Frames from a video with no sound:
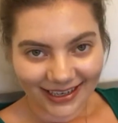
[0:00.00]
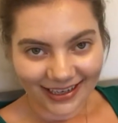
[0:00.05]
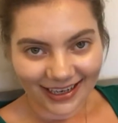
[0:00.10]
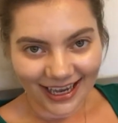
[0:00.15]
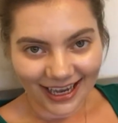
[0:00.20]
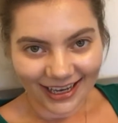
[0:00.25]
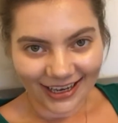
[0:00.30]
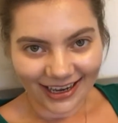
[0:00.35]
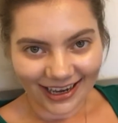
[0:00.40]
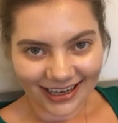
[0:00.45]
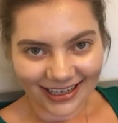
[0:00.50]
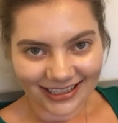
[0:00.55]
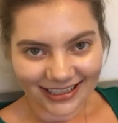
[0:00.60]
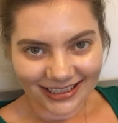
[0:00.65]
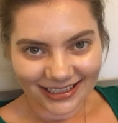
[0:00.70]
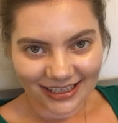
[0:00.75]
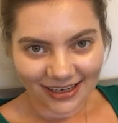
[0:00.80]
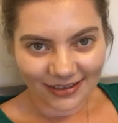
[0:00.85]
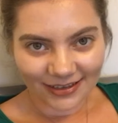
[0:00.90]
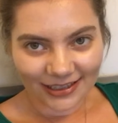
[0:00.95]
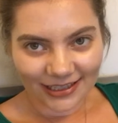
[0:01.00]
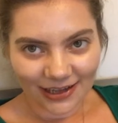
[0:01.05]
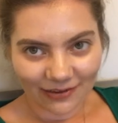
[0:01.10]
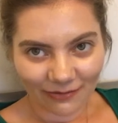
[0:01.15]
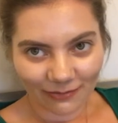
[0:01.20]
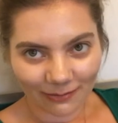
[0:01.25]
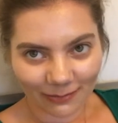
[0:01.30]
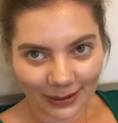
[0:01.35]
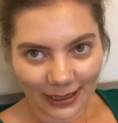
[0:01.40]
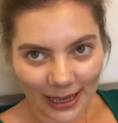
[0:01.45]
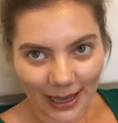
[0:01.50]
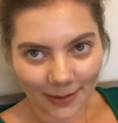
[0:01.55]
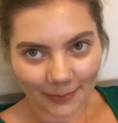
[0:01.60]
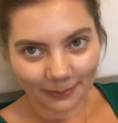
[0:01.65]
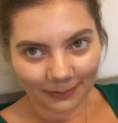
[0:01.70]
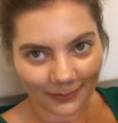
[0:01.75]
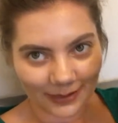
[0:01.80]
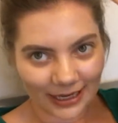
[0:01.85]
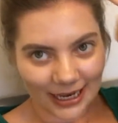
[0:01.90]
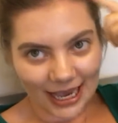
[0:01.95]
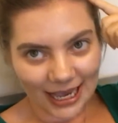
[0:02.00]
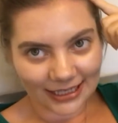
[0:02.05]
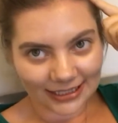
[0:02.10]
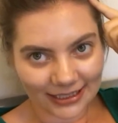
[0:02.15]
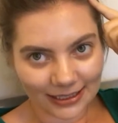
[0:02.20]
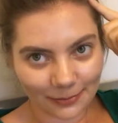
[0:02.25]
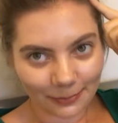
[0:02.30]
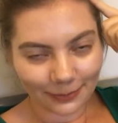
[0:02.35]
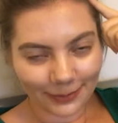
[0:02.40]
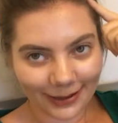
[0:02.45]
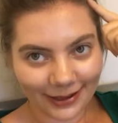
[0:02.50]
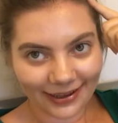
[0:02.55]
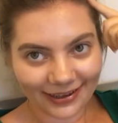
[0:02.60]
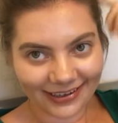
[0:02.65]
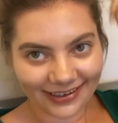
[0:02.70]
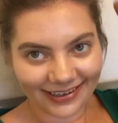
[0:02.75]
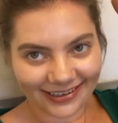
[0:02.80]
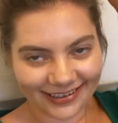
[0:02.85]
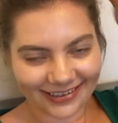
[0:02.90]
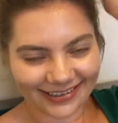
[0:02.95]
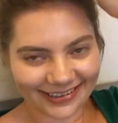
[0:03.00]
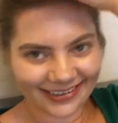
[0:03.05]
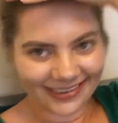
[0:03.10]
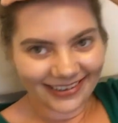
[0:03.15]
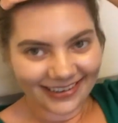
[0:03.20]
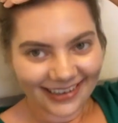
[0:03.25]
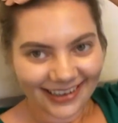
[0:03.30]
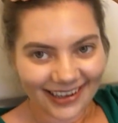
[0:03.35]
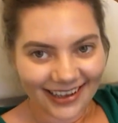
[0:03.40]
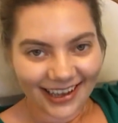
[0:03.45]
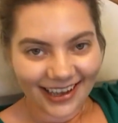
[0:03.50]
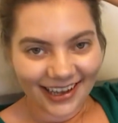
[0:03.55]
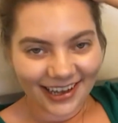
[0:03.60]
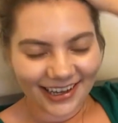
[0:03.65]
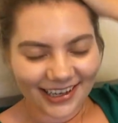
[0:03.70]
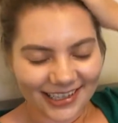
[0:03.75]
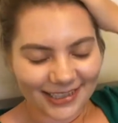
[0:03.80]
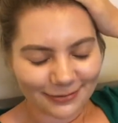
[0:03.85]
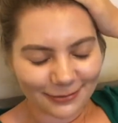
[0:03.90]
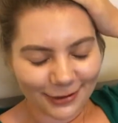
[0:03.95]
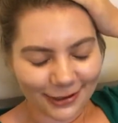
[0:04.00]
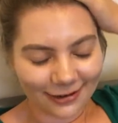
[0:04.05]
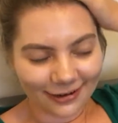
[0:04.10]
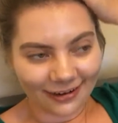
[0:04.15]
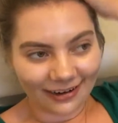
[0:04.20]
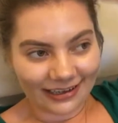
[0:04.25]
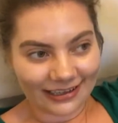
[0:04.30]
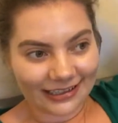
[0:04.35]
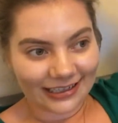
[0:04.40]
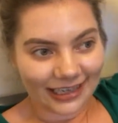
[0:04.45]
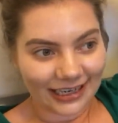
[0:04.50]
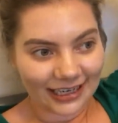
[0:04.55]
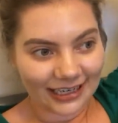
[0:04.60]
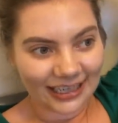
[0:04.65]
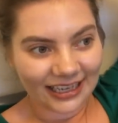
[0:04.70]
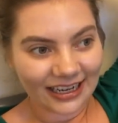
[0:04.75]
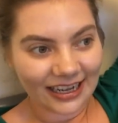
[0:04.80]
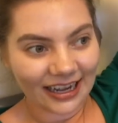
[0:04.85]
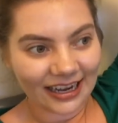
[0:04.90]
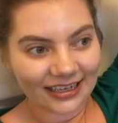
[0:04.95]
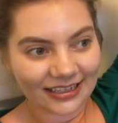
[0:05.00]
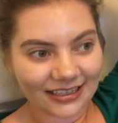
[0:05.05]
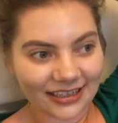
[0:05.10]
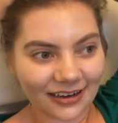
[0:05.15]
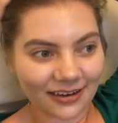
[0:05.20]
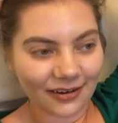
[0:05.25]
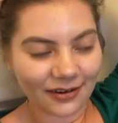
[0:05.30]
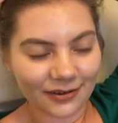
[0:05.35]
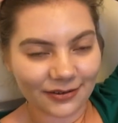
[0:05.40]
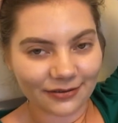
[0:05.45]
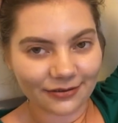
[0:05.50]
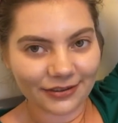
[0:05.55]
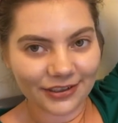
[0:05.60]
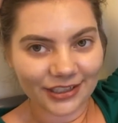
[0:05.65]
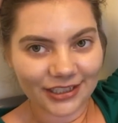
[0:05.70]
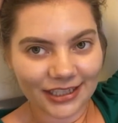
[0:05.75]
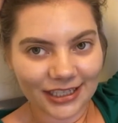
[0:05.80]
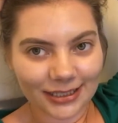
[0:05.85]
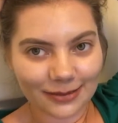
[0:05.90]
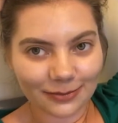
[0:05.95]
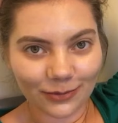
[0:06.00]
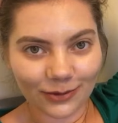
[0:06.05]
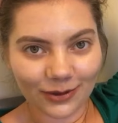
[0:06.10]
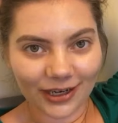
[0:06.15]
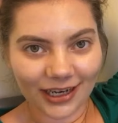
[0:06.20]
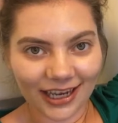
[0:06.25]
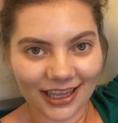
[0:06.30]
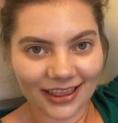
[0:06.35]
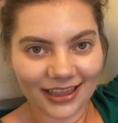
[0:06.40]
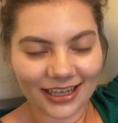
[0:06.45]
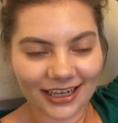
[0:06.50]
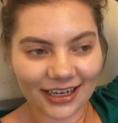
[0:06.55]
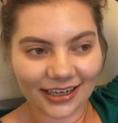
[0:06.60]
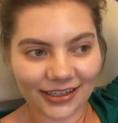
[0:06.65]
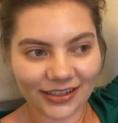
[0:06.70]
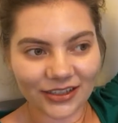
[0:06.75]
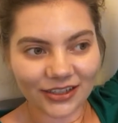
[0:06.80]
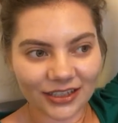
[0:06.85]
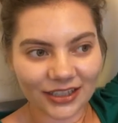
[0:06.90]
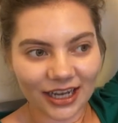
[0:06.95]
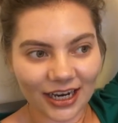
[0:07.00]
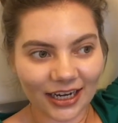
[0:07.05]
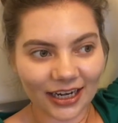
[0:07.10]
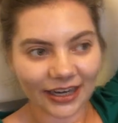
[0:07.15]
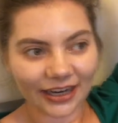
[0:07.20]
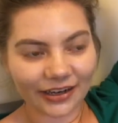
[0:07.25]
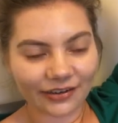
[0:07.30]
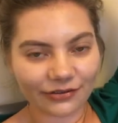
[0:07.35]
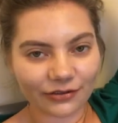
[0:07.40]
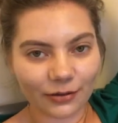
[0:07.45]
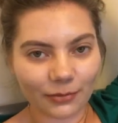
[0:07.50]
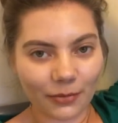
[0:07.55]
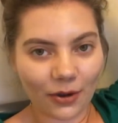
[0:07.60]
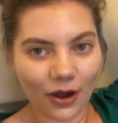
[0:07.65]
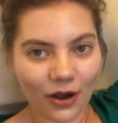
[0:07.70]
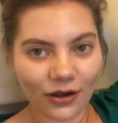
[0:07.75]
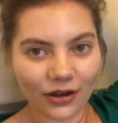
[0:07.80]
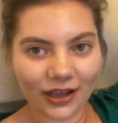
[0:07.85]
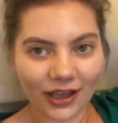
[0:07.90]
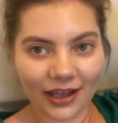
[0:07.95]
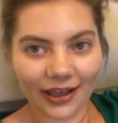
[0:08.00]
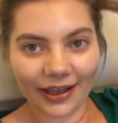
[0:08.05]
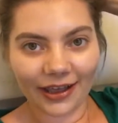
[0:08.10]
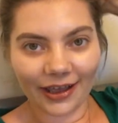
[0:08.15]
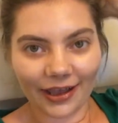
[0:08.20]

Okay, you guys. It's now 7 p.m. My hair's in a bun. It's been a long day. I did a lot of revision morning, and then I just headed out for a mock.